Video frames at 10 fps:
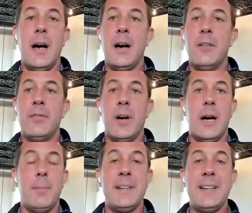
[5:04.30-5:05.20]
of
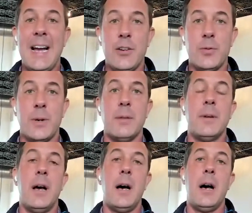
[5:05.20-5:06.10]
podiatry,
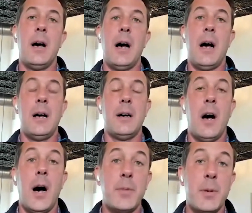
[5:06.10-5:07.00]

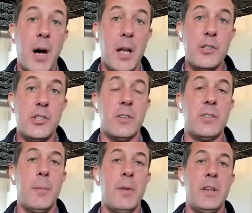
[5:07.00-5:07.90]
ophthalmology,
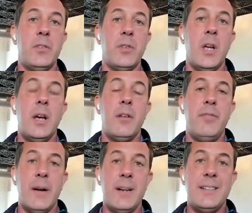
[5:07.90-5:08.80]
some of these
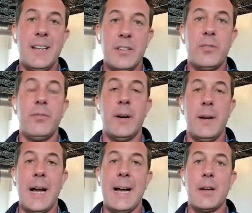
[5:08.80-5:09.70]
very dense,
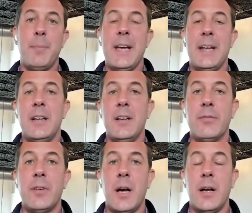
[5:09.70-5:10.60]
very high
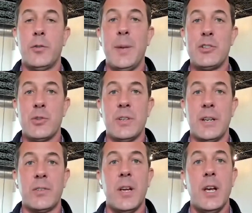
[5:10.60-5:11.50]
competitive
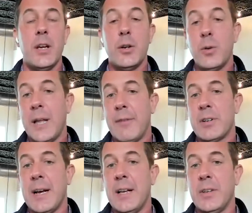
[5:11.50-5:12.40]
specialties. Google
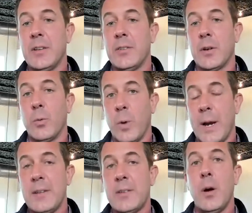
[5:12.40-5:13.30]
advertising is a
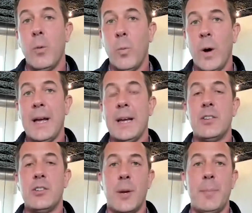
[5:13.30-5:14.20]
great way
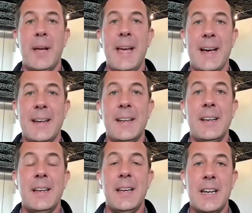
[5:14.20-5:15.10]
to jump ahead
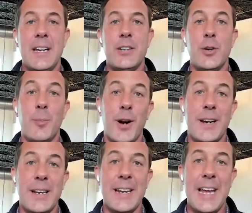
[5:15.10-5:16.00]
in your
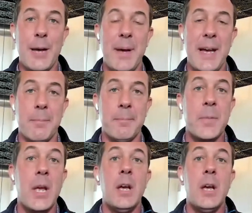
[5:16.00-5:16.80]
marketing campaign.